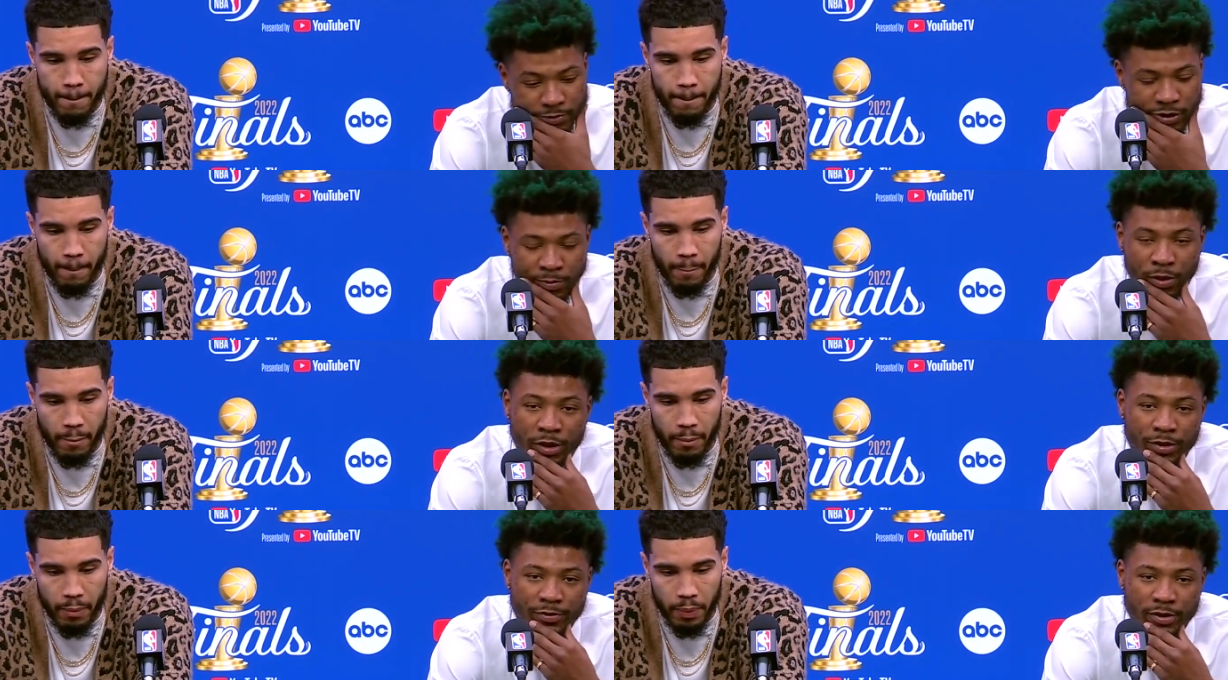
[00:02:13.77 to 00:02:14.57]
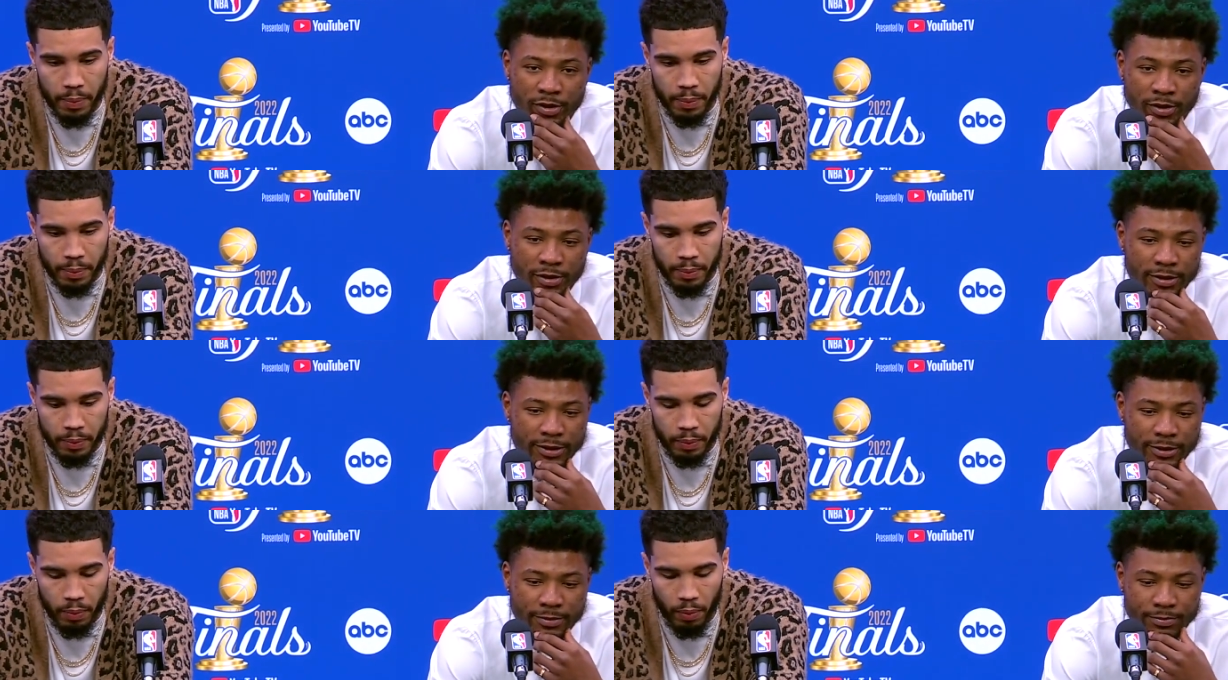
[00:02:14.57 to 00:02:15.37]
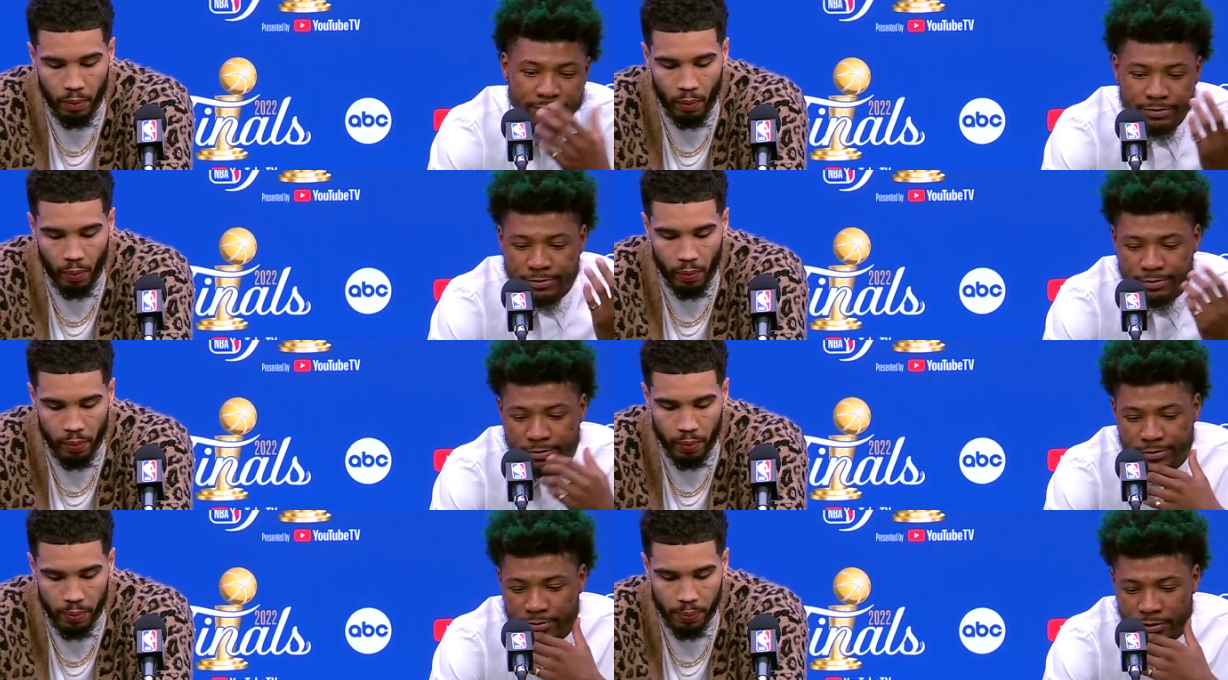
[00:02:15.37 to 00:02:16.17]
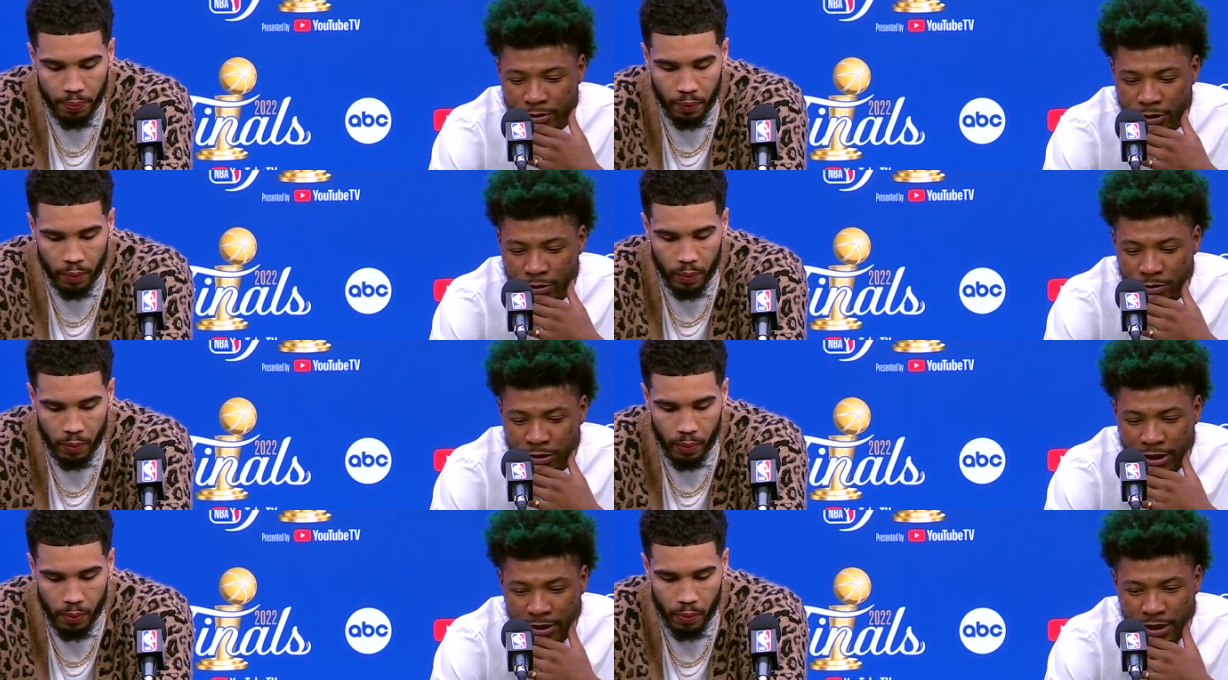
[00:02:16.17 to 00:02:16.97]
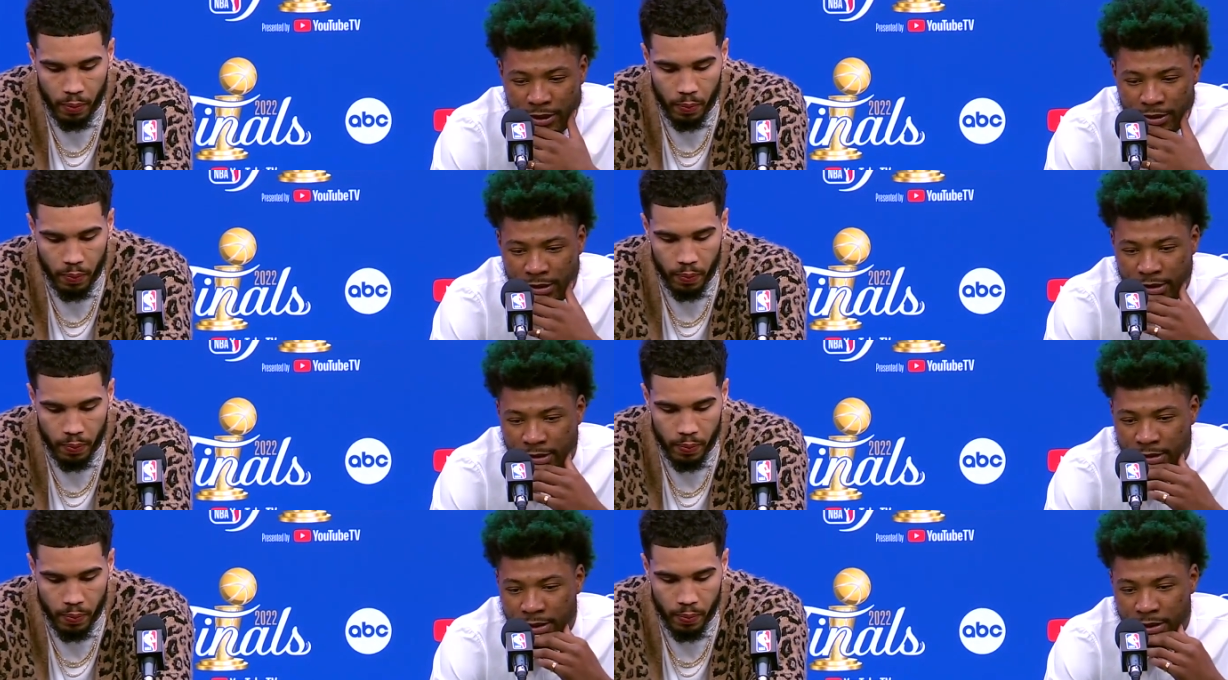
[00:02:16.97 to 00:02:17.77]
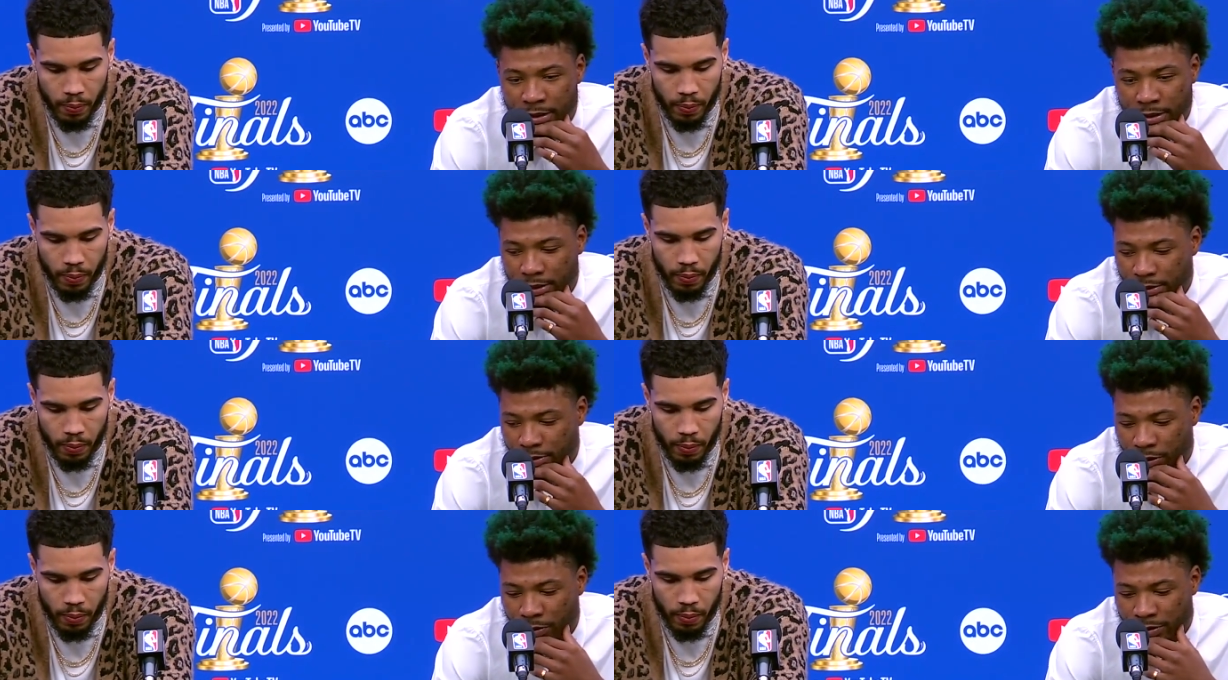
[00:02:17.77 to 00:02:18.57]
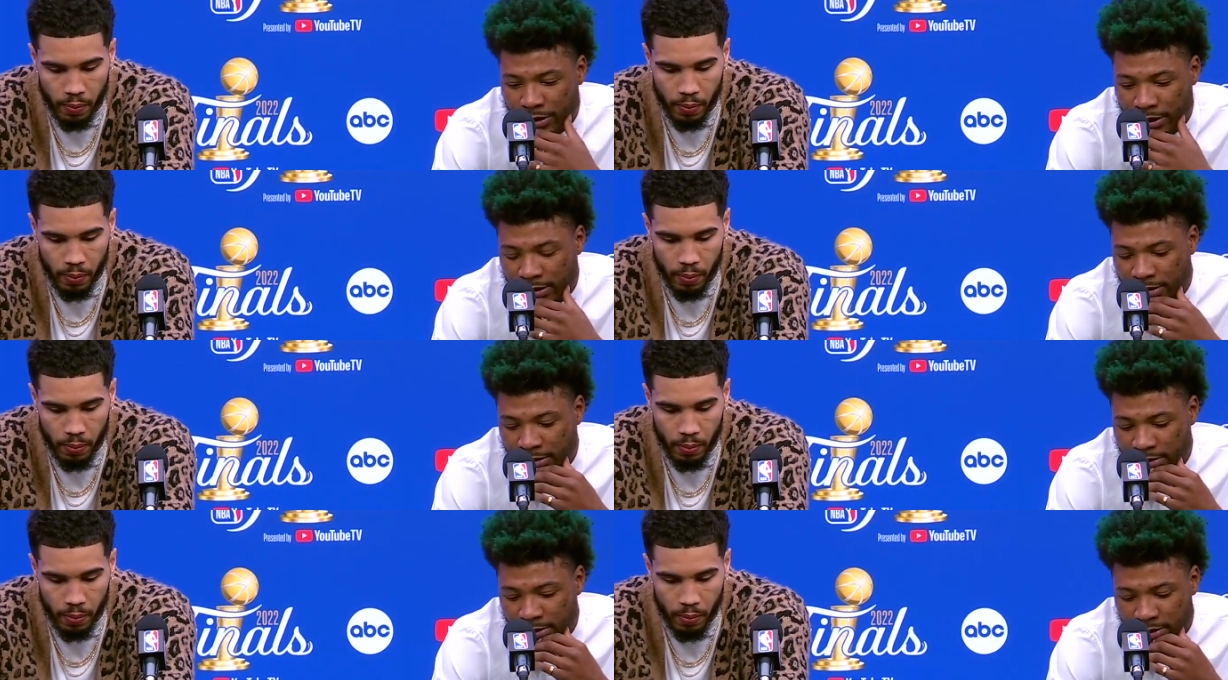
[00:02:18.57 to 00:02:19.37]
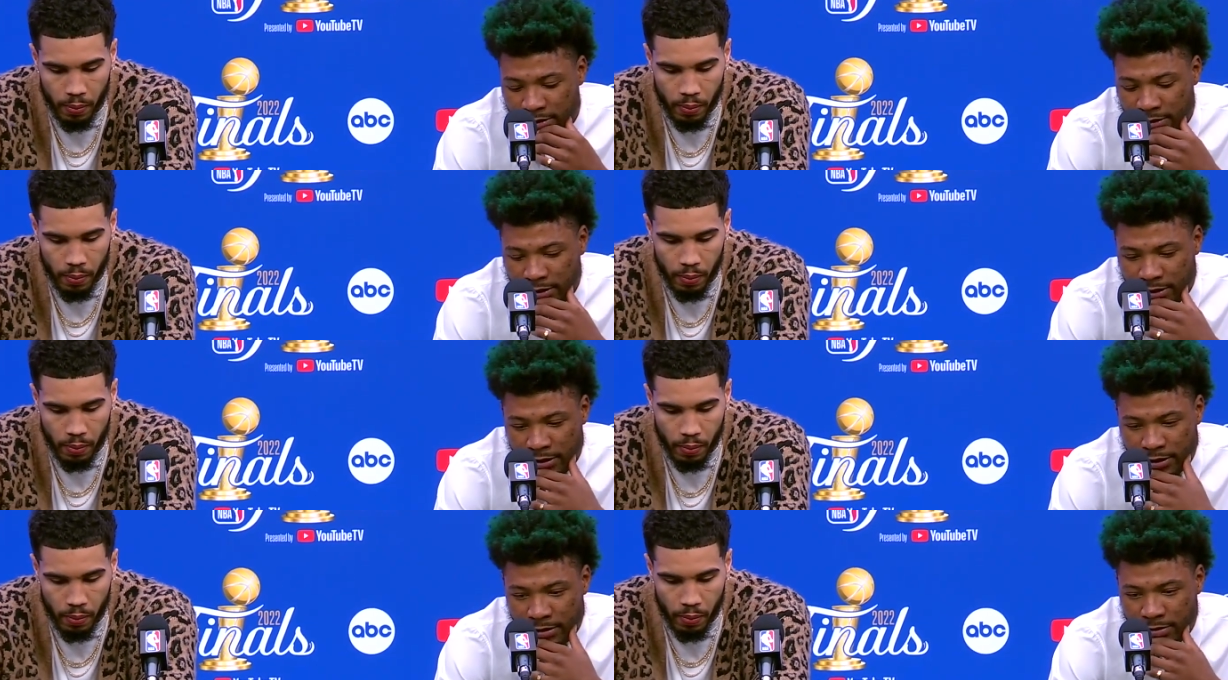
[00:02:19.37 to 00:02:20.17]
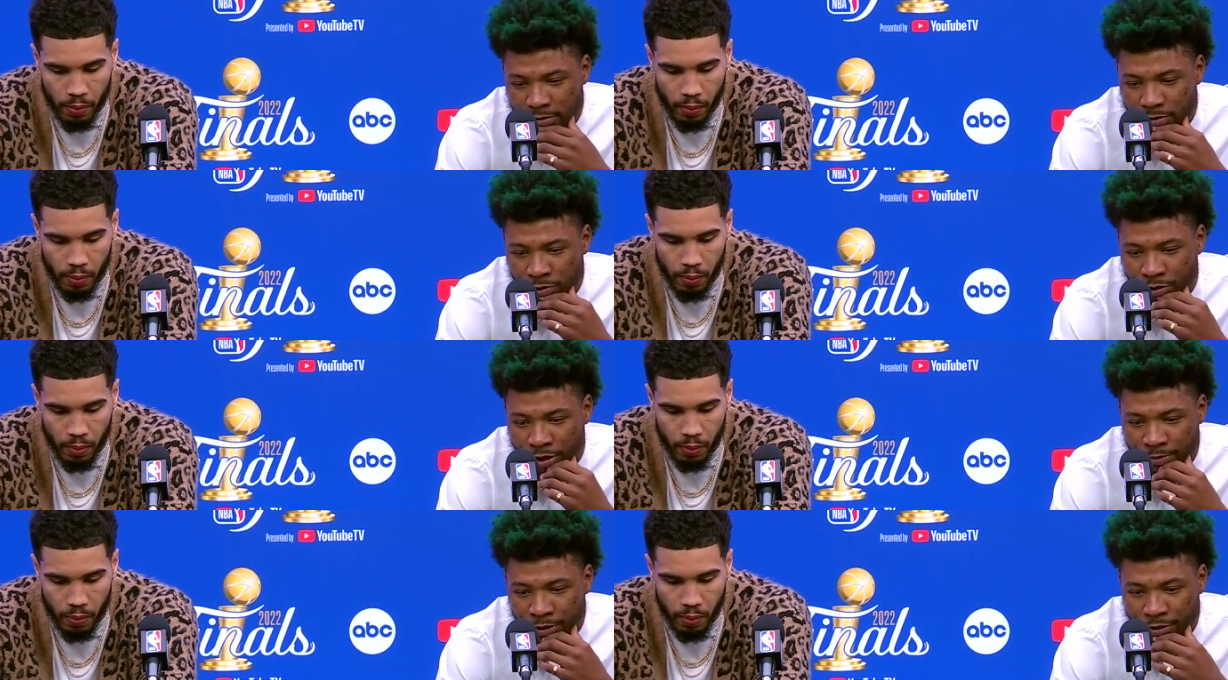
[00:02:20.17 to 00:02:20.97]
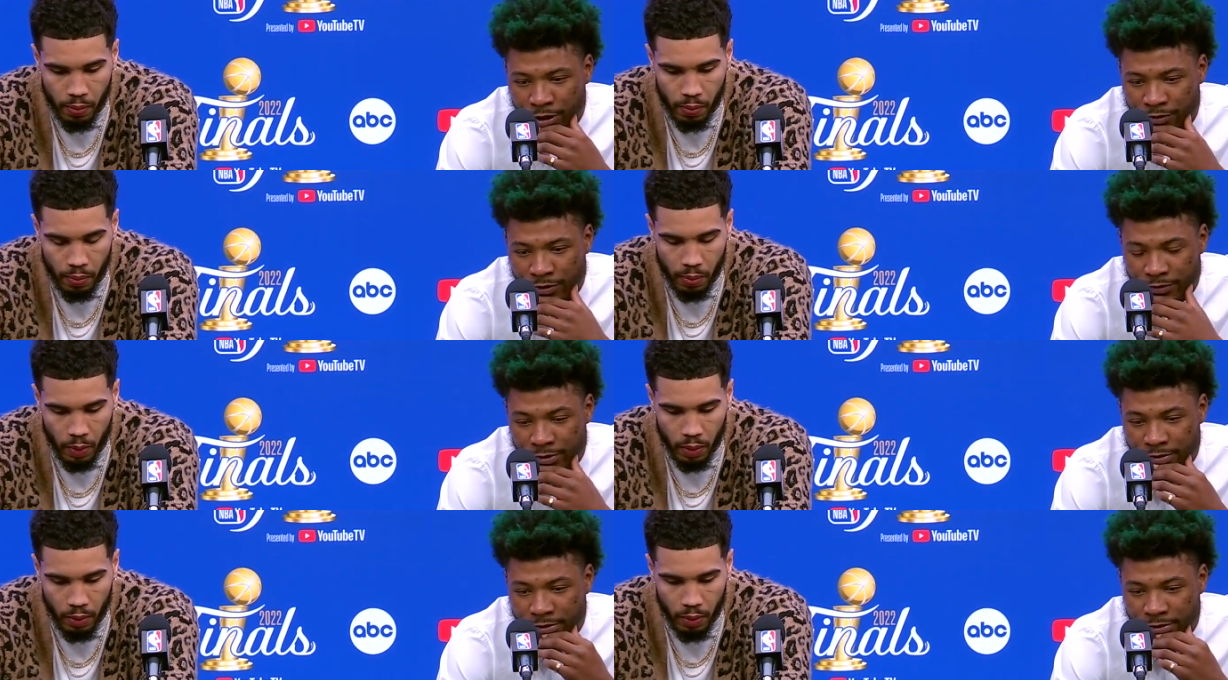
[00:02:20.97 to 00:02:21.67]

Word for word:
Speaker 1: It's part of it, and um, you know, you take that in and go into next season, and, and you try to build off of it.